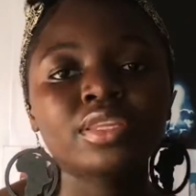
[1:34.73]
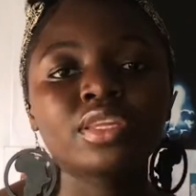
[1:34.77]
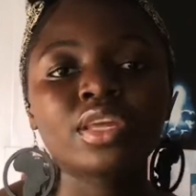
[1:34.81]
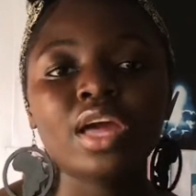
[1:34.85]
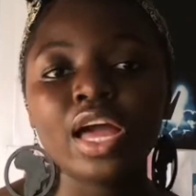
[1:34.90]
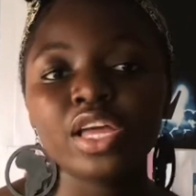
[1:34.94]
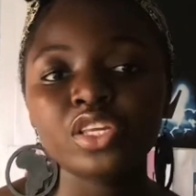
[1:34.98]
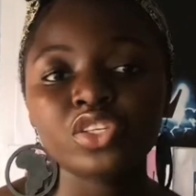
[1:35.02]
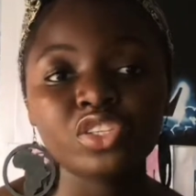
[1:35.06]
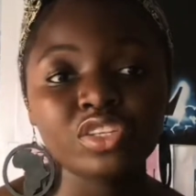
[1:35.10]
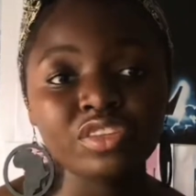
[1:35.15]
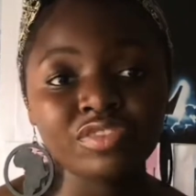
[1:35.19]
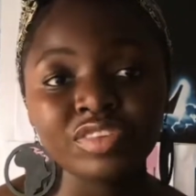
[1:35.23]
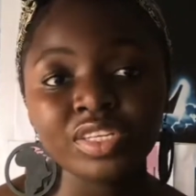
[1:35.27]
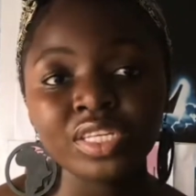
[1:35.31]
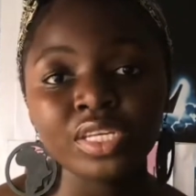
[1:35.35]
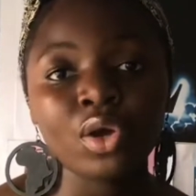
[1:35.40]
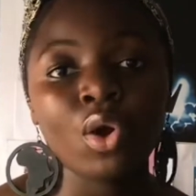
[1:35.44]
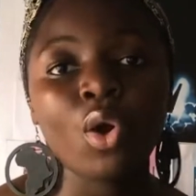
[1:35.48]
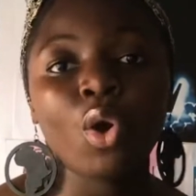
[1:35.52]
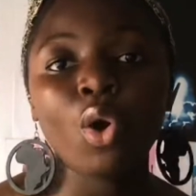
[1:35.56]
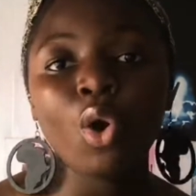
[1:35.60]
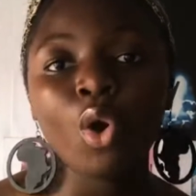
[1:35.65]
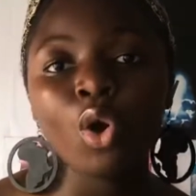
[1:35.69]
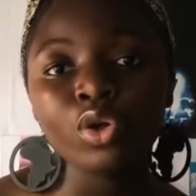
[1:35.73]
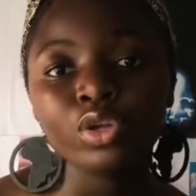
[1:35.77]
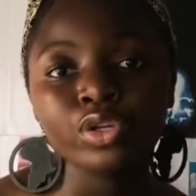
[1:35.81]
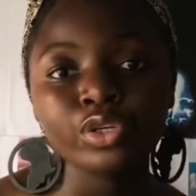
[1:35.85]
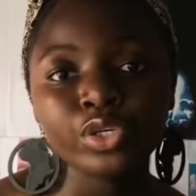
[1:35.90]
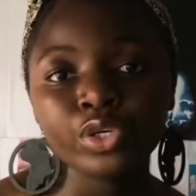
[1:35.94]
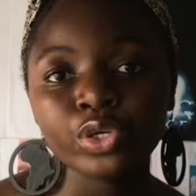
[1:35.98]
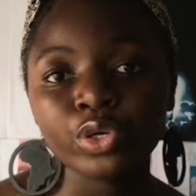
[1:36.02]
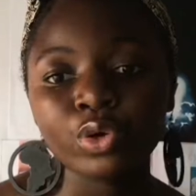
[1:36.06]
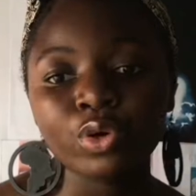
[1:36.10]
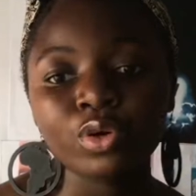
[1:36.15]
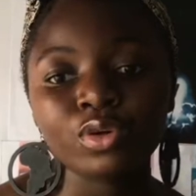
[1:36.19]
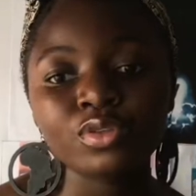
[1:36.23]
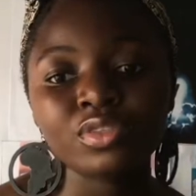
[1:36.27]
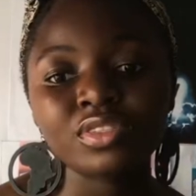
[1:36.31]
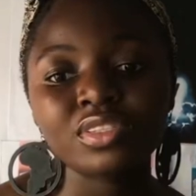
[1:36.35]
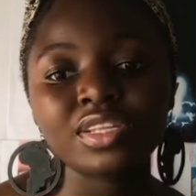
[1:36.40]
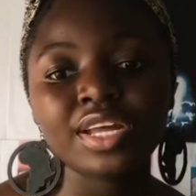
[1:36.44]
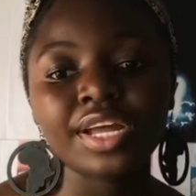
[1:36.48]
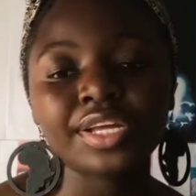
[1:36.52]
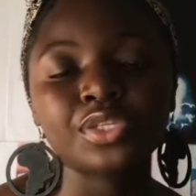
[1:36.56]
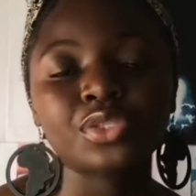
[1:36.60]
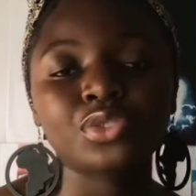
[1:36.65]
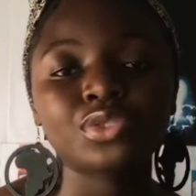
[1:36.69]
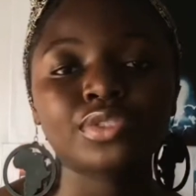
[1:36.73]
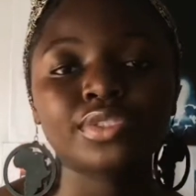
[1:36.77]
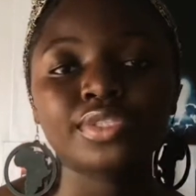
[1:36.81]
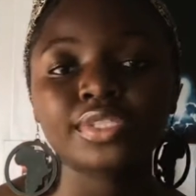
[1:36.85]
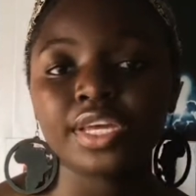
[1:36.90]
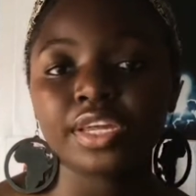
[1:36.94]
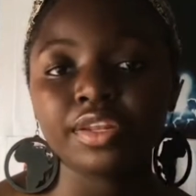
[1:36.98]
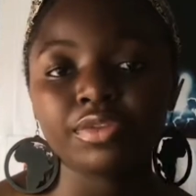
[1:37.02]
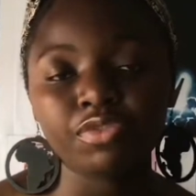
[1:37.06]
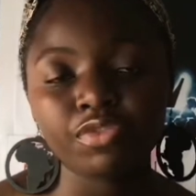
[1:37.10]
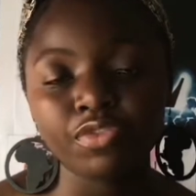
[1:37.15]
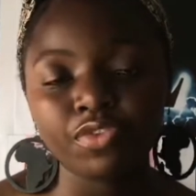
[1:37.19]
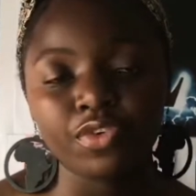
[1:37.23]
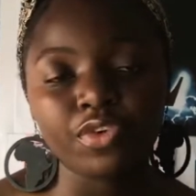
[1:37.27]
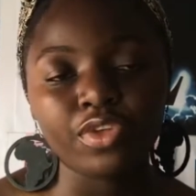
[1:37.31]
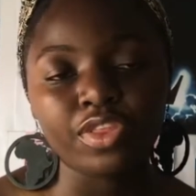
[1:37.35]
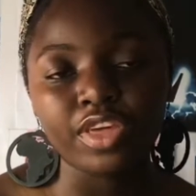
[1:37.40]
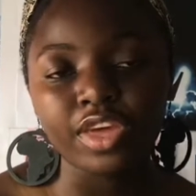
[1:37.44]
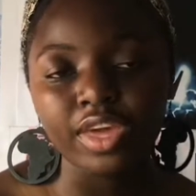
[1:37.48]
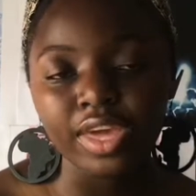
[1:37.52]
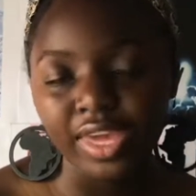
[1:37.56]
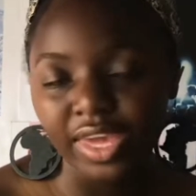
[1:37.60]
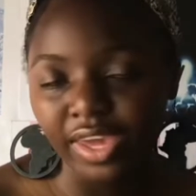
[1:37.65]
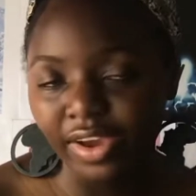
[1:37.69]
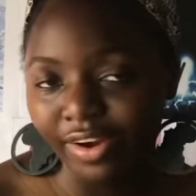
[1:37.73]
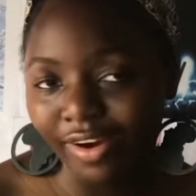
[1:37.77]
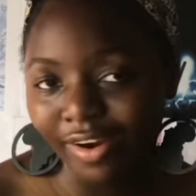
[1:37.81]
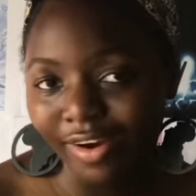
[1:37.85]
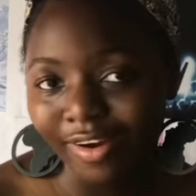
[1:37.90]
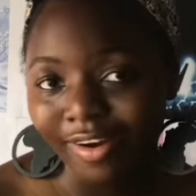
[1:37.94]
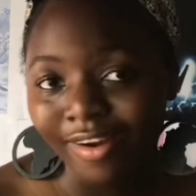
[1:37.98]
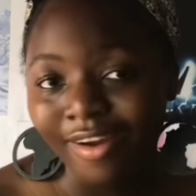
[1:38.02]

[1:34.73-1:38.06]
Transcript: achieving all your goals that you set for the year.